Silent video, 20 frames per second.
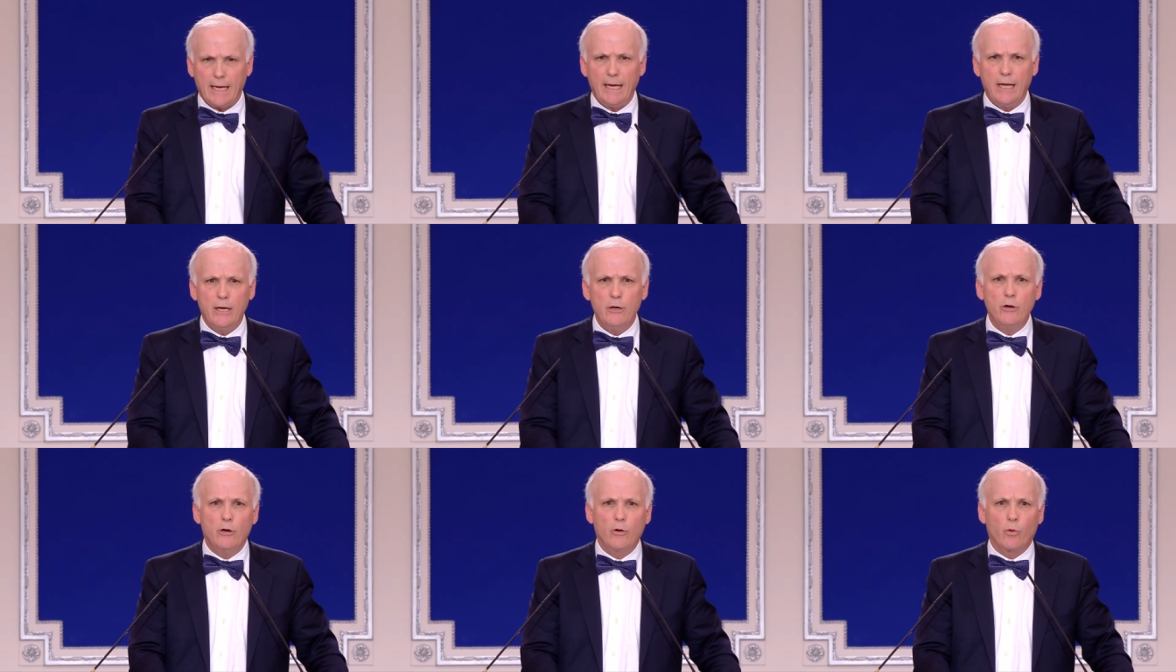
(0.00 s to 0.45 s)

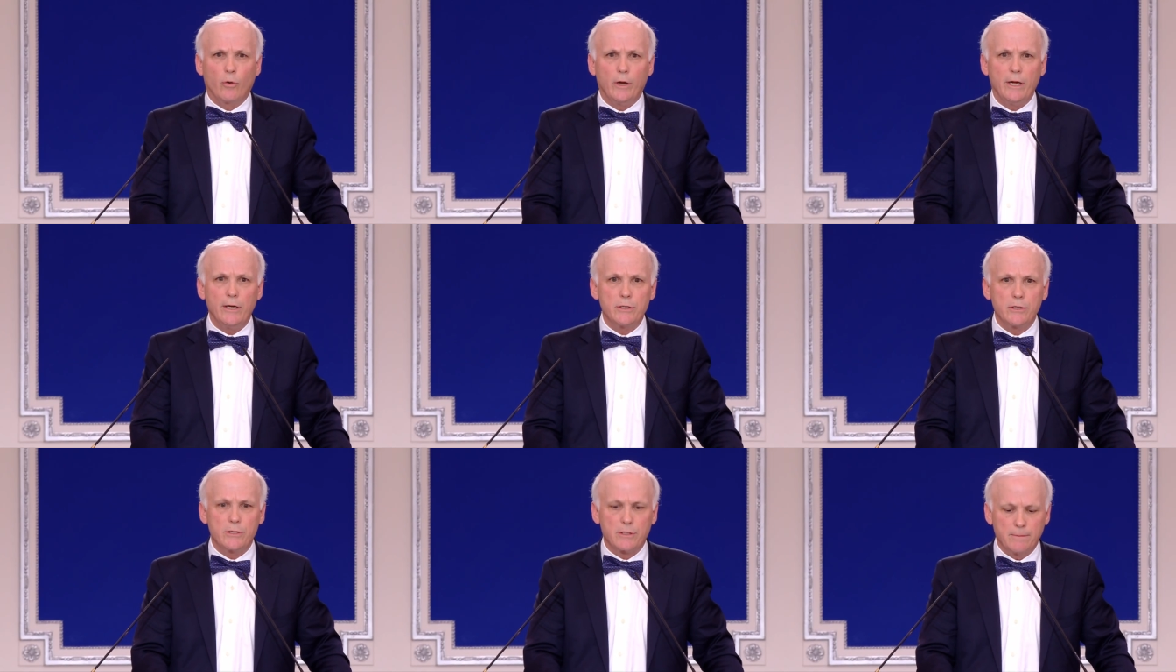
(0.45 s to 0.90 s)

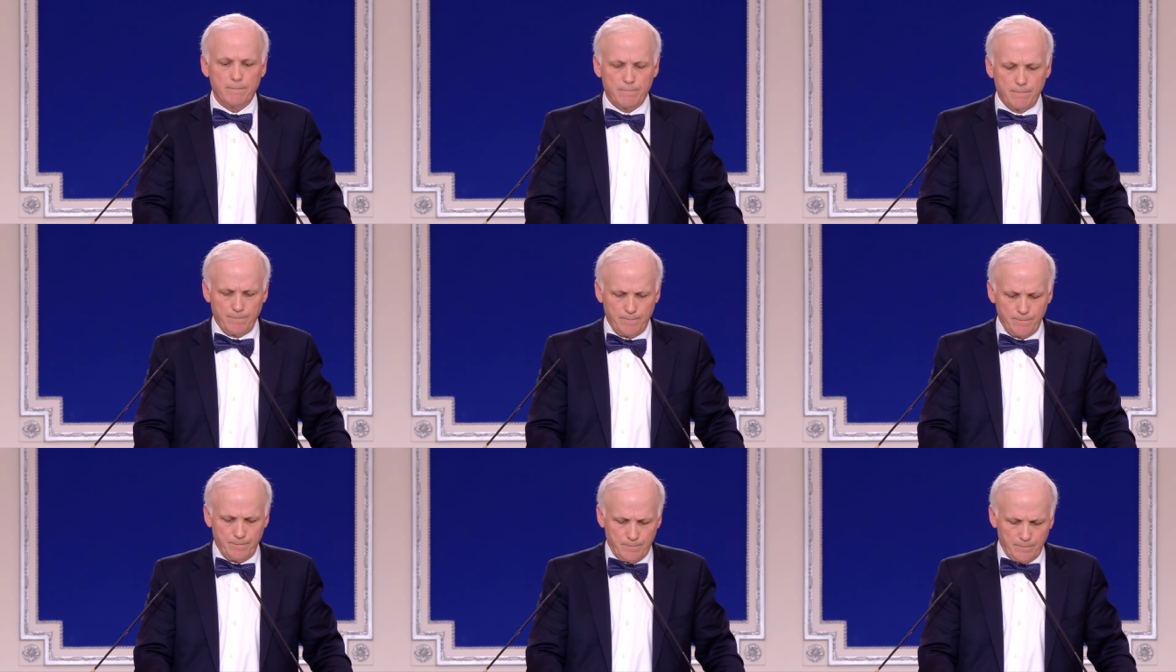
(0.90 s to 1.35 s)
increase
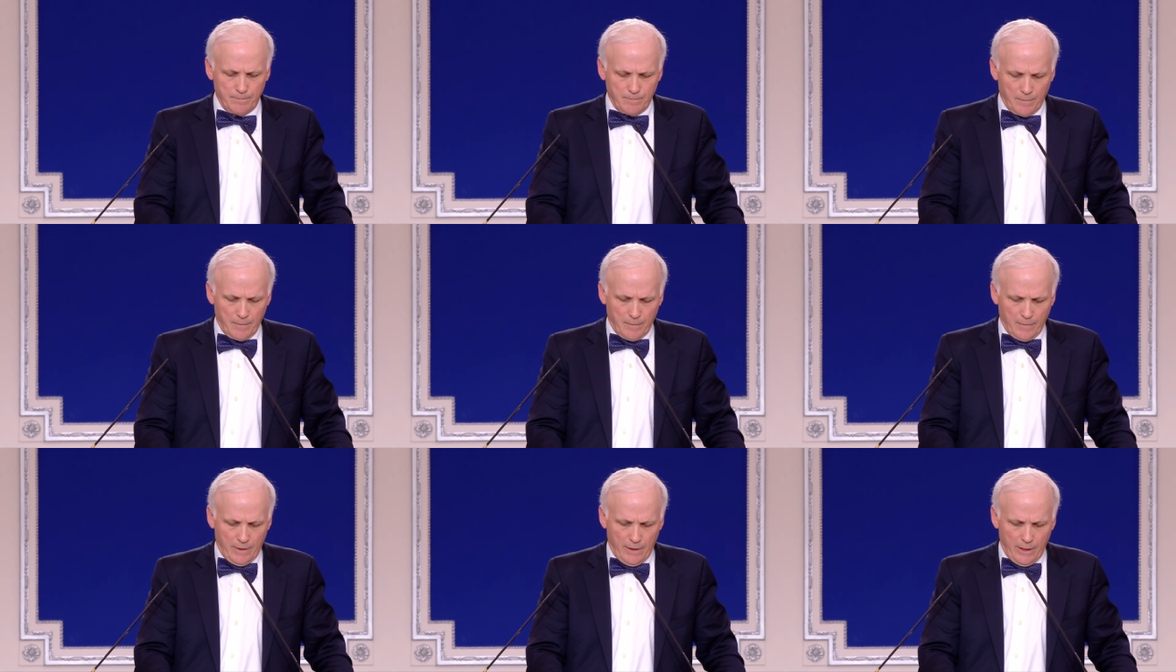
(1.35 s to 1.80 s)

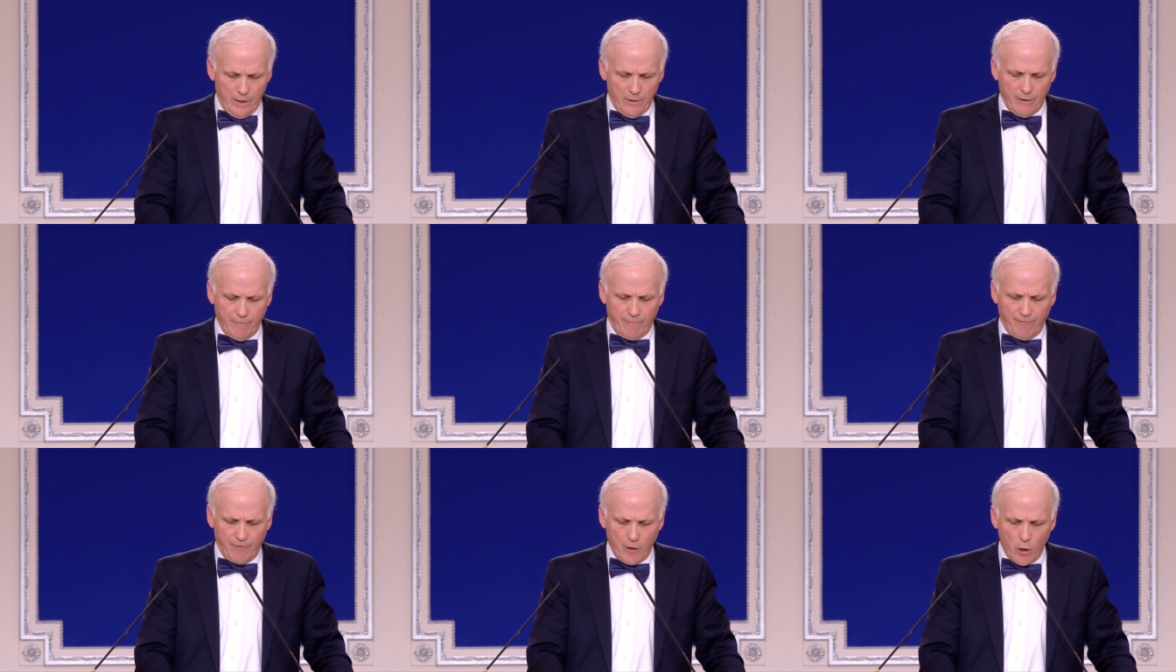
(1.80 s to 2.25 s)
in
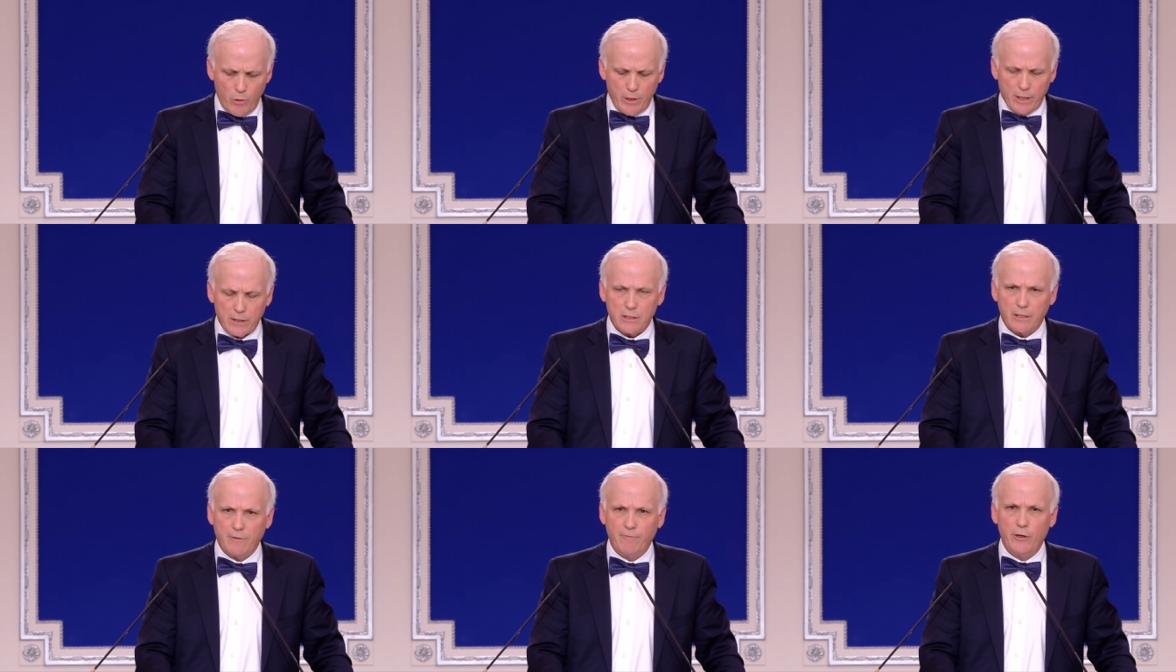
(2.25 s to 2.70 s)
the
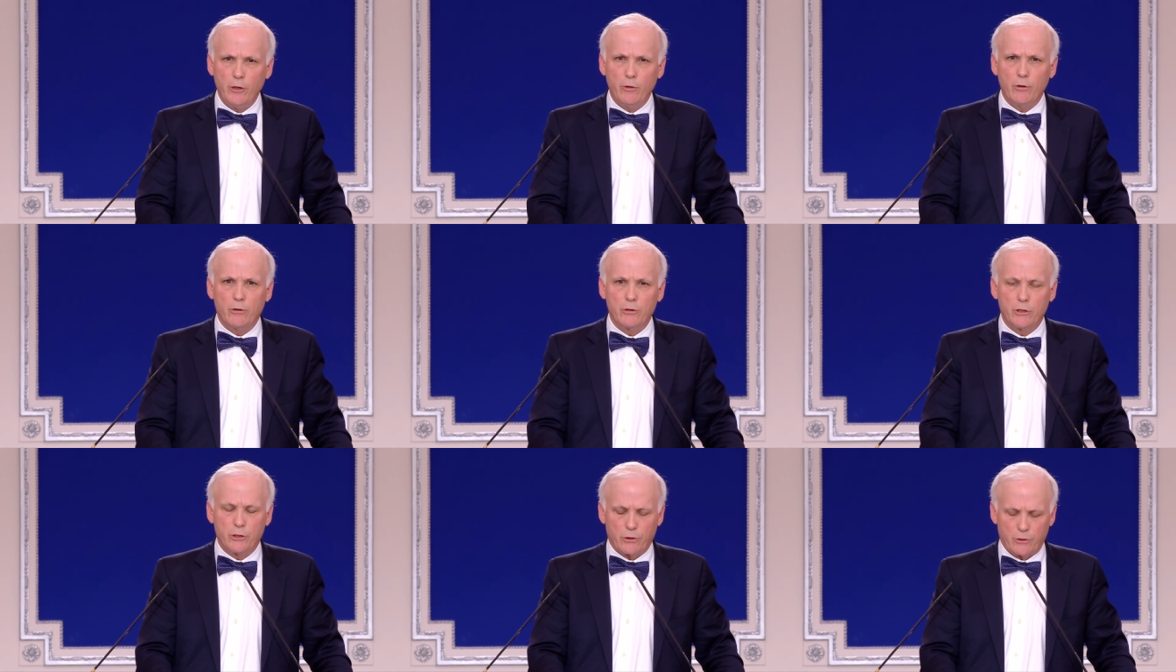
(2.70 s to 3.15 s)
focus of
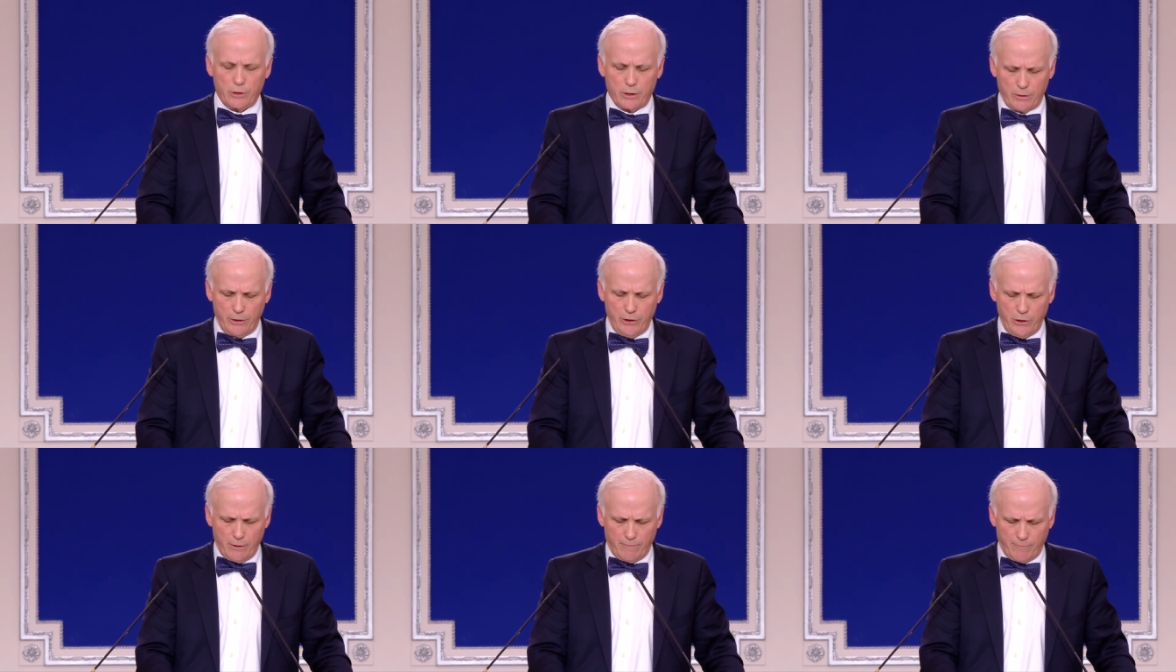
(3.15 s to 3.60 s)

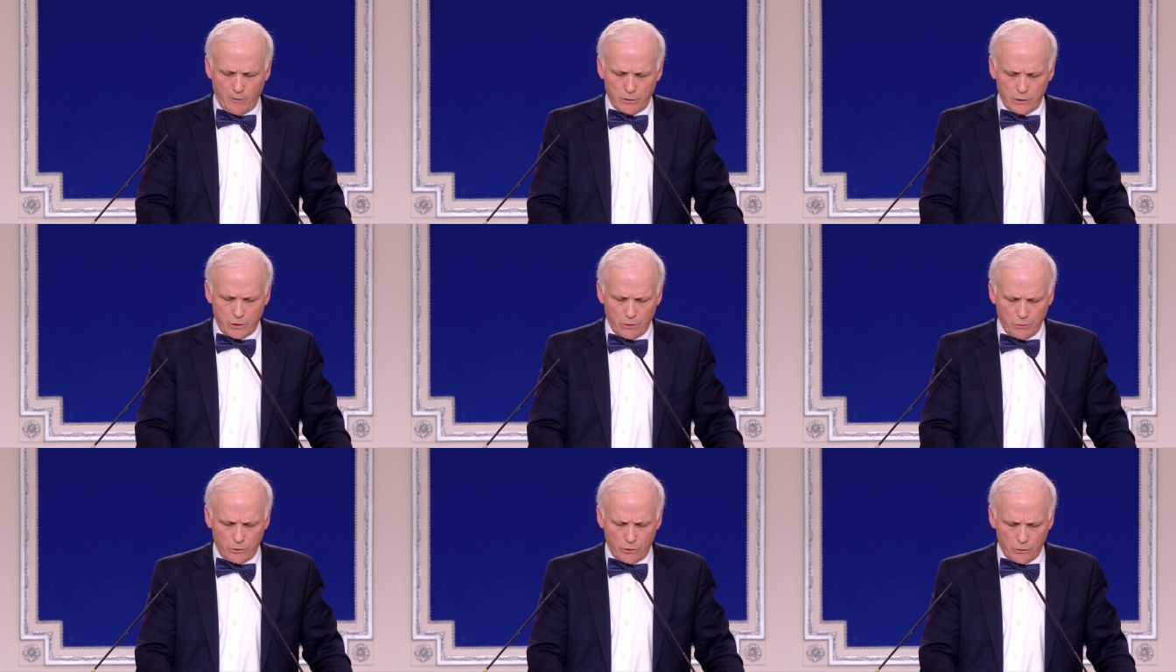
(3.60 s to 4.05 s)

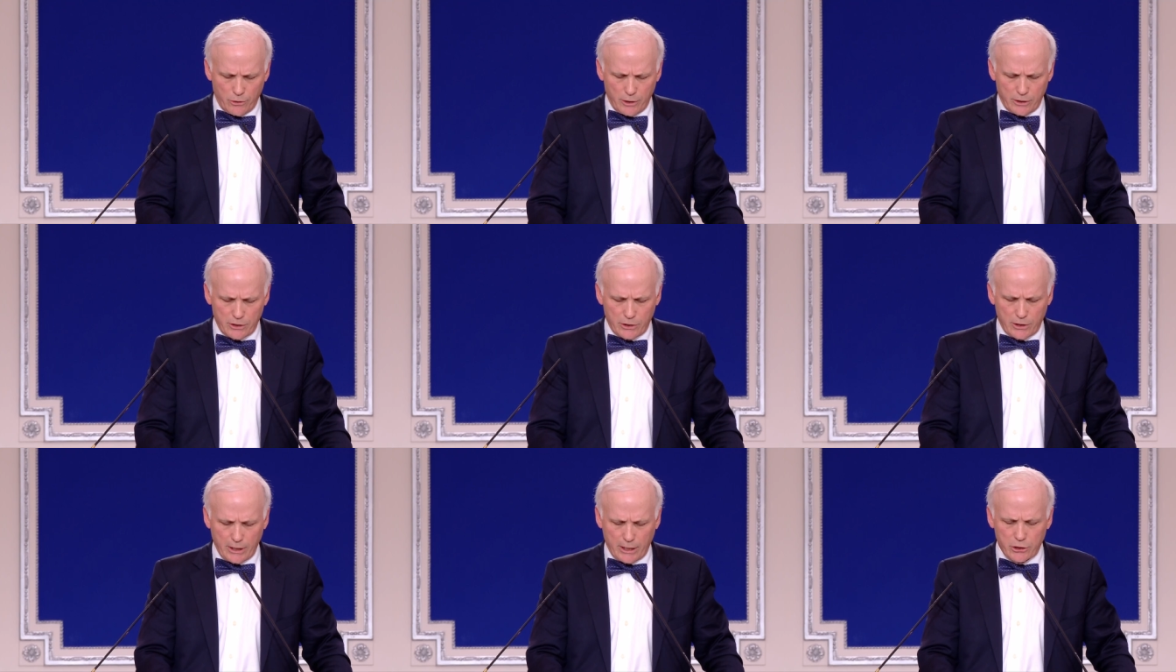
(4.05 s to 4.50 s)
universal
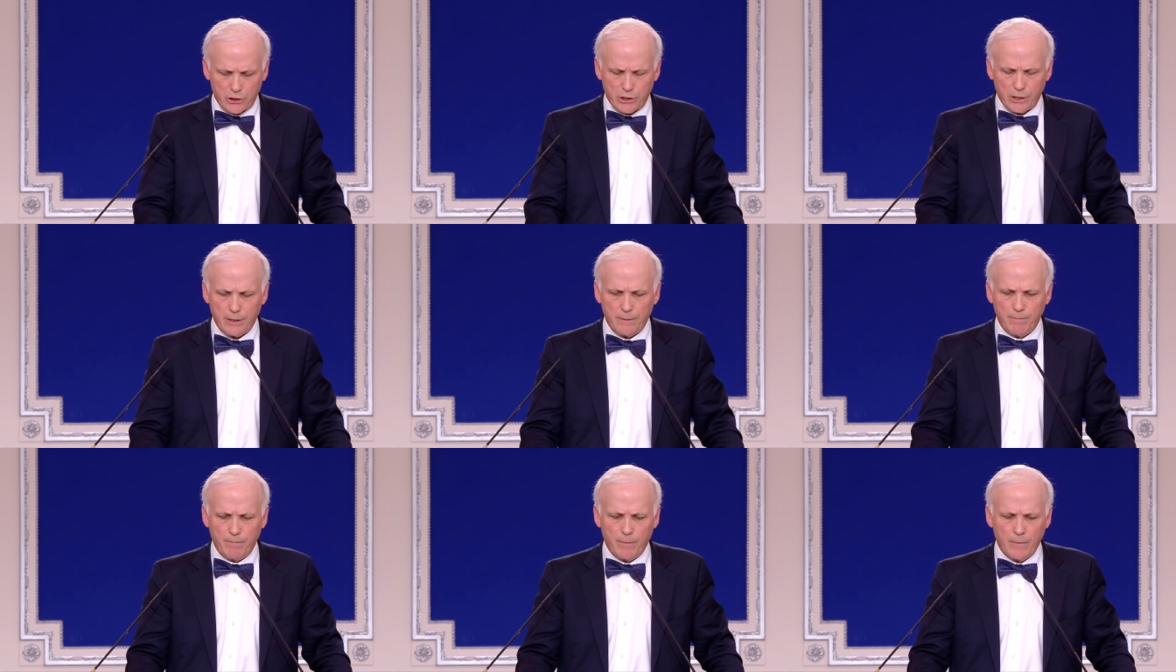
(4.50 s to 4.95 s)

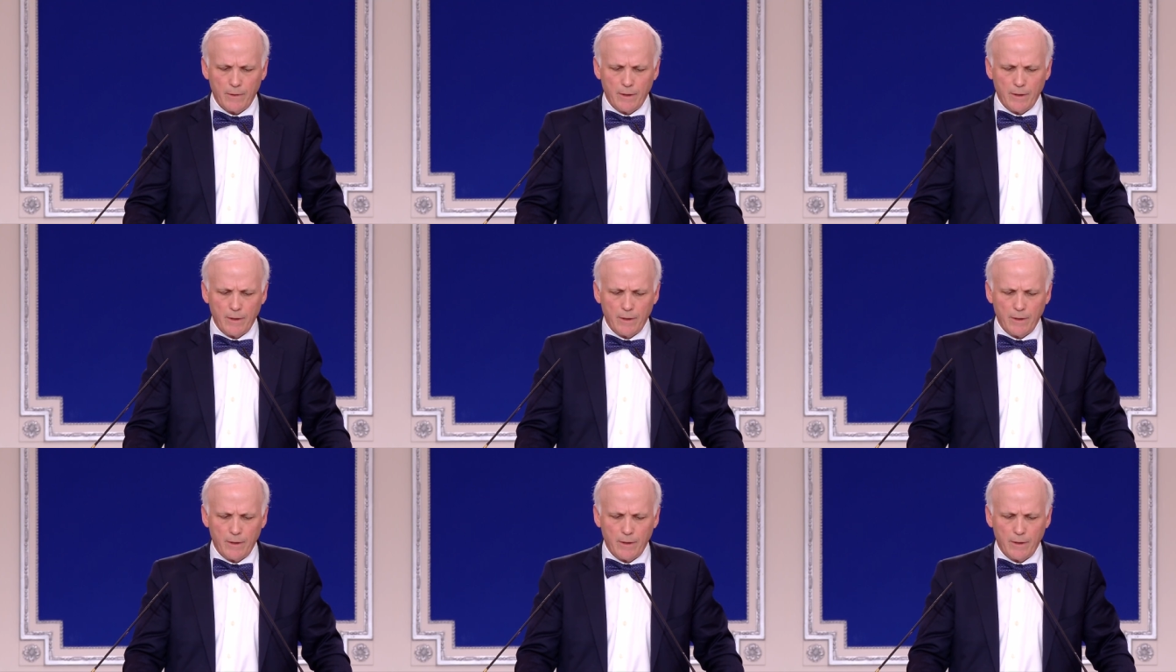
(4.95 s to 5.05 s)
jurisdiction